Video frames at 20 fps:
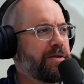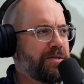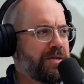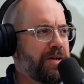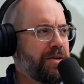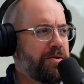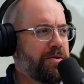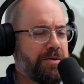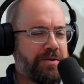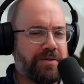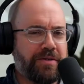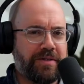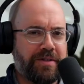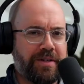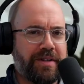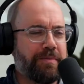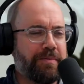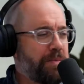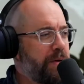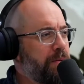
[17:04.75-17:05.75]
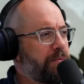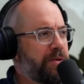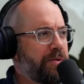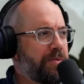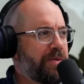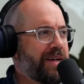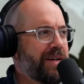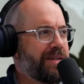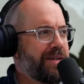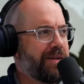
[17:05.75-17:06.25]
because I know you just said people
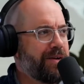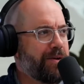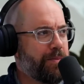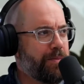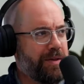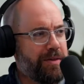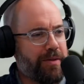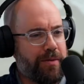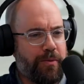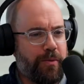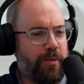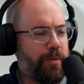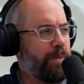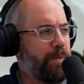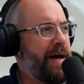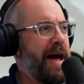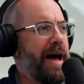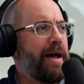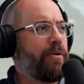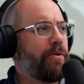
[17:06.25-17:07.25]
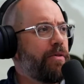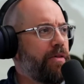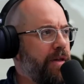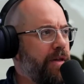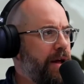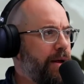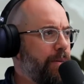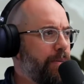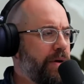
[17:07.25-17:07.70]
don't like to hear about the whole battle thing,